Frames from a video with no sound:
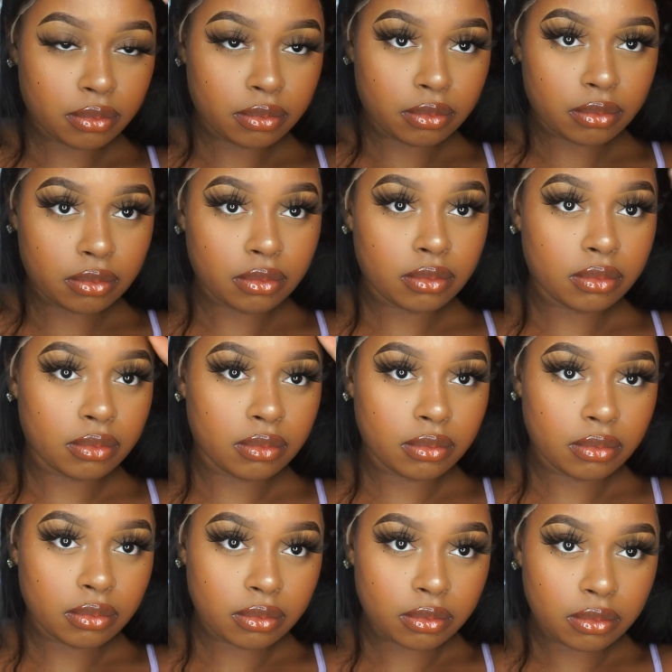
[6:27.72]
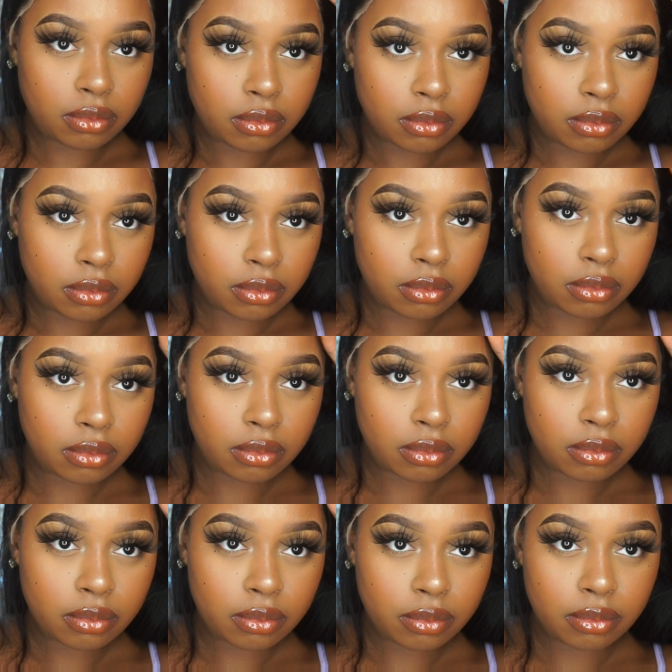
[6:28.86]

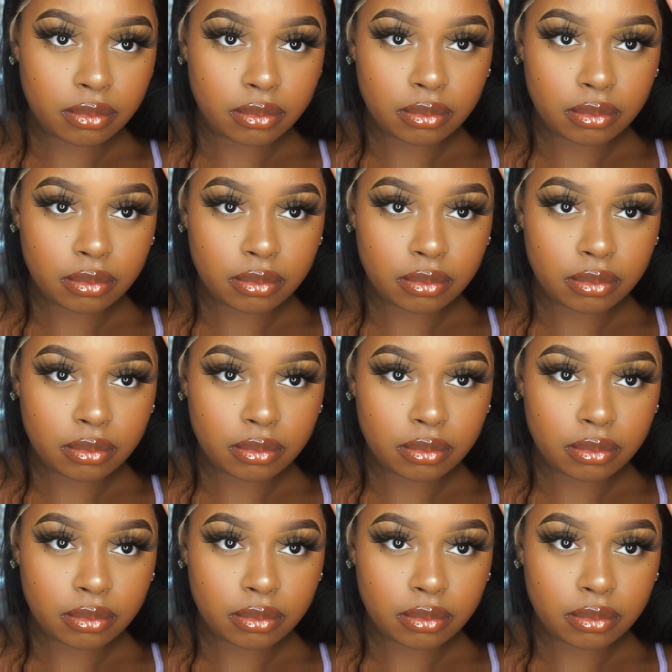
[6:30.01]
(silence)